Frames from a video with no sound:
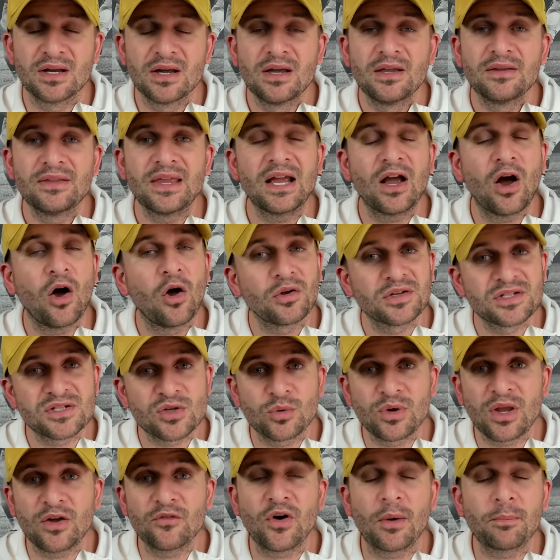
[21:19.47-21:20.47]
They also
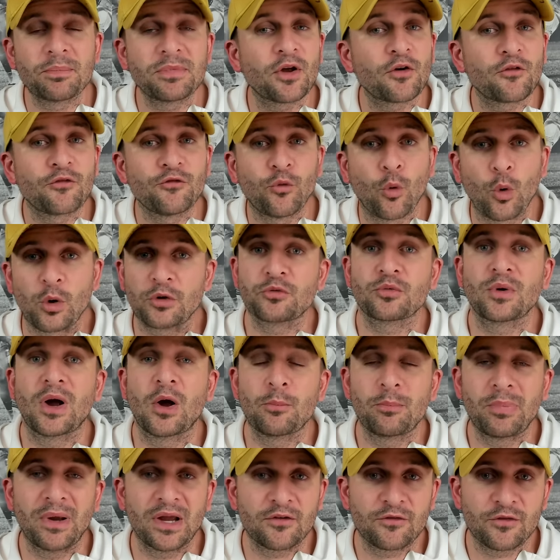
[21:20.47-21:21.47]
give up their 4th
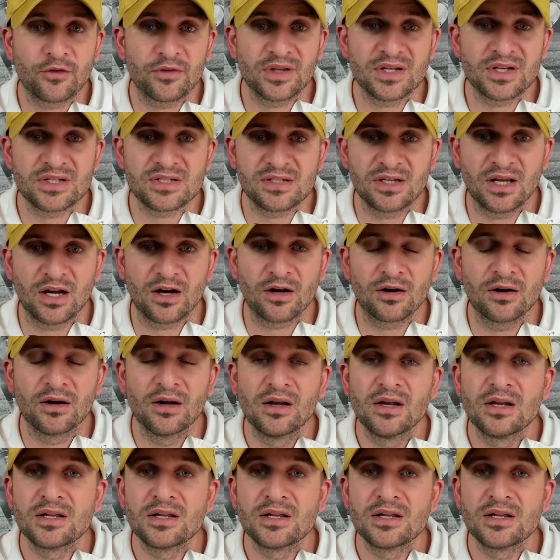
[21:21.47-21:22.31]
round pick for this year.